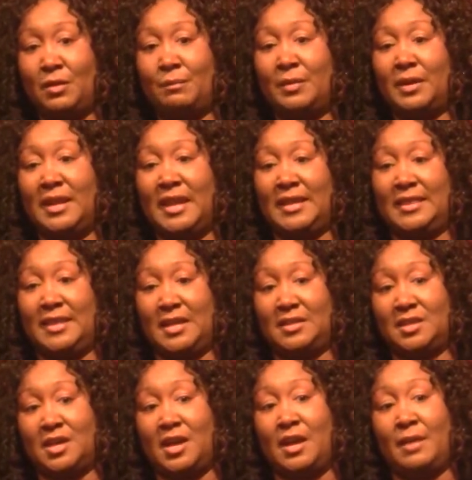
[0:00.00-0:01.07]
But at that
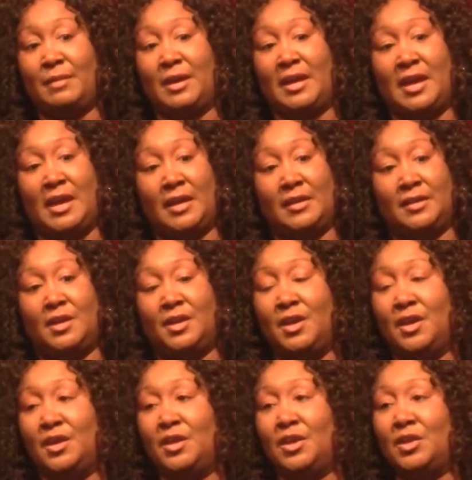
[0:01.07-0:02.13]
time, I had,
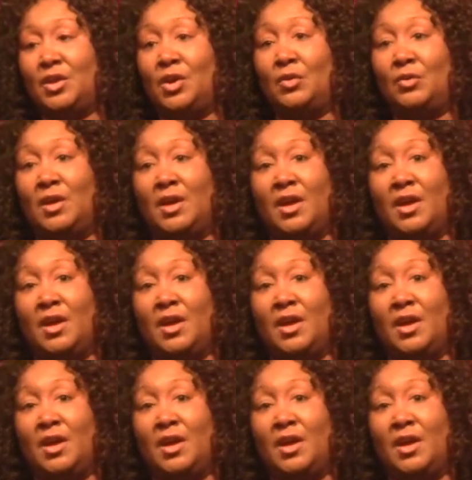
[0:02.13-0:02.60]
you know,